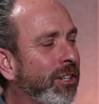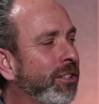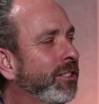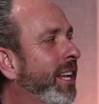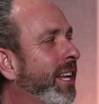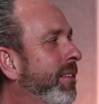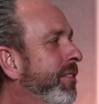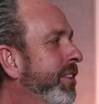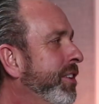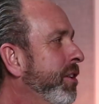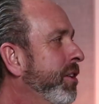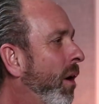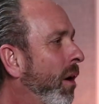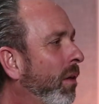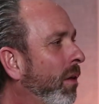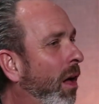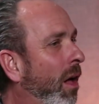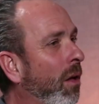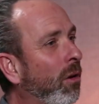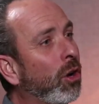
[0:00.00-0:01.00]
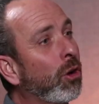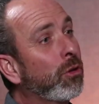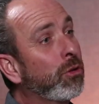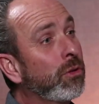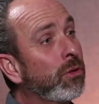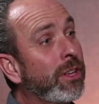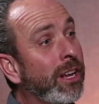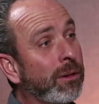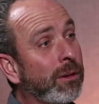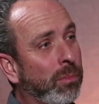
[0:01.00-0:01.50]
David. You know, I'll I'll go through
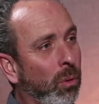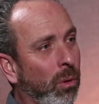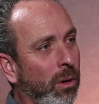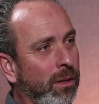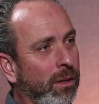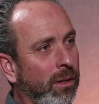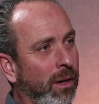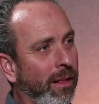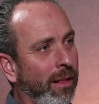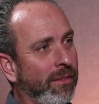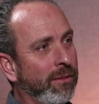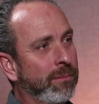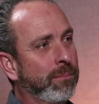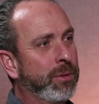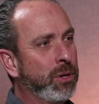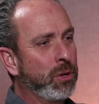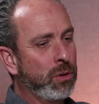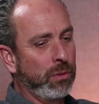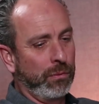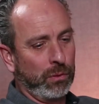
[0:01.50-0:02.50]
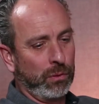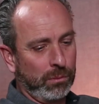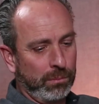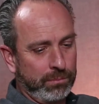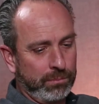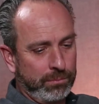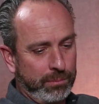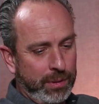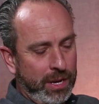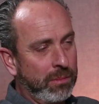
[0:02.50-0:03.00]
the airport and I'll have a beautiful
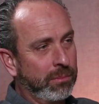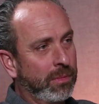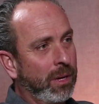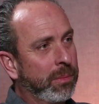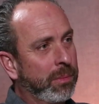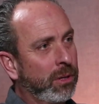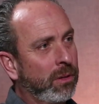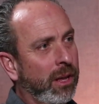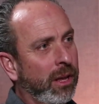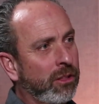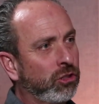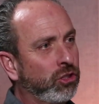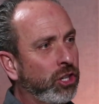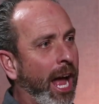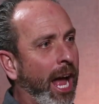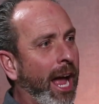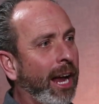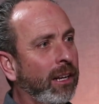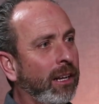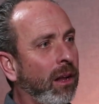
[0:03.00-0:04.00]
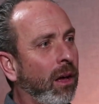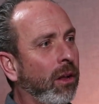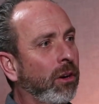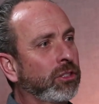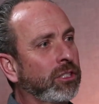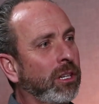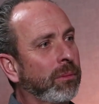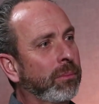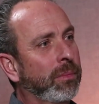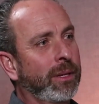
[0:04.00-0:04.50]
BMW leather jacket on or
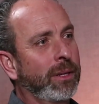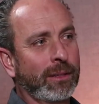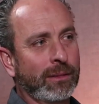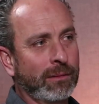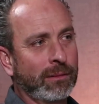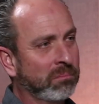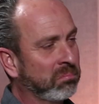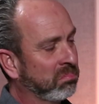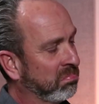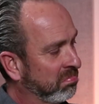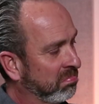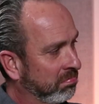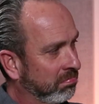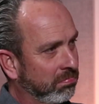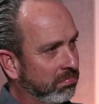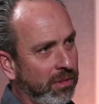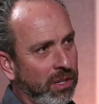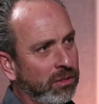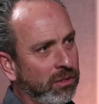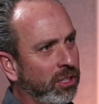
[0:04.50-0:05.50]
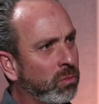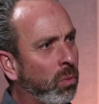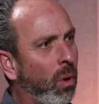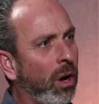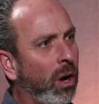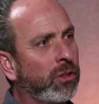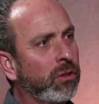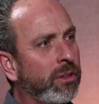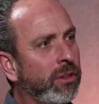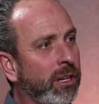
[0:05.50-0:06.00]
something, and you know, just
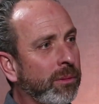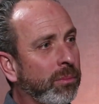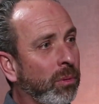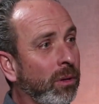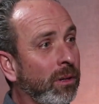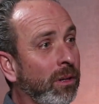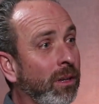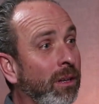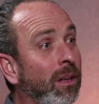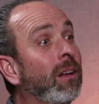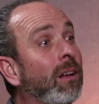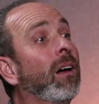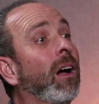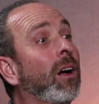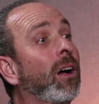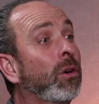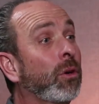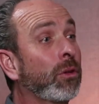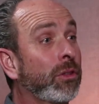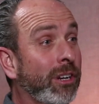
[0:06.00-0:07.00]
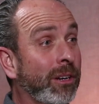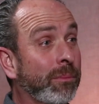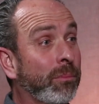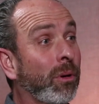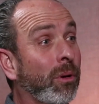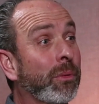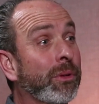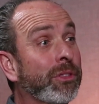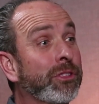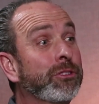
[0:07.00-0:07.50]
walk through the airport. I'll go to the
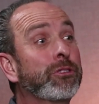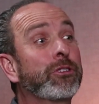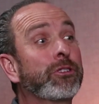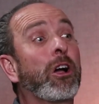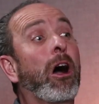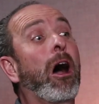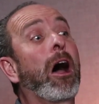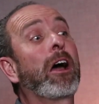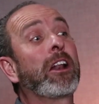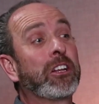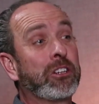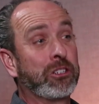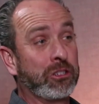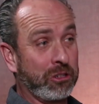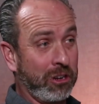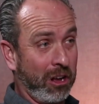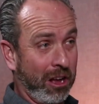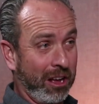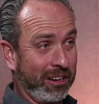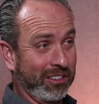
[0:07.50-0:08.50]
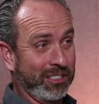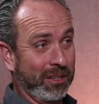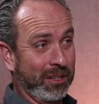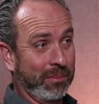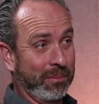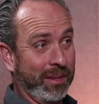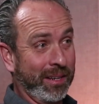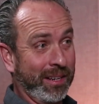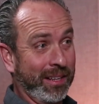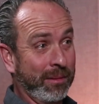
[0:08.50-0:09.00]
airport with the Ducati shirt on or
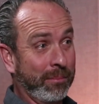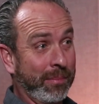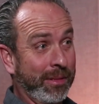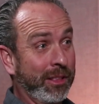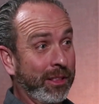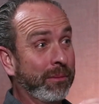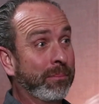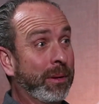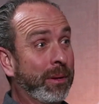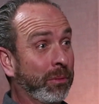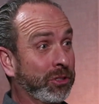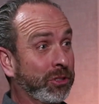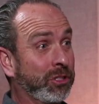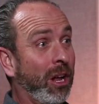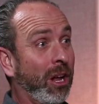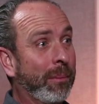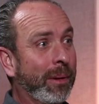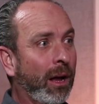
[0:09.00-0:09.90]
something, and the, the people stop me.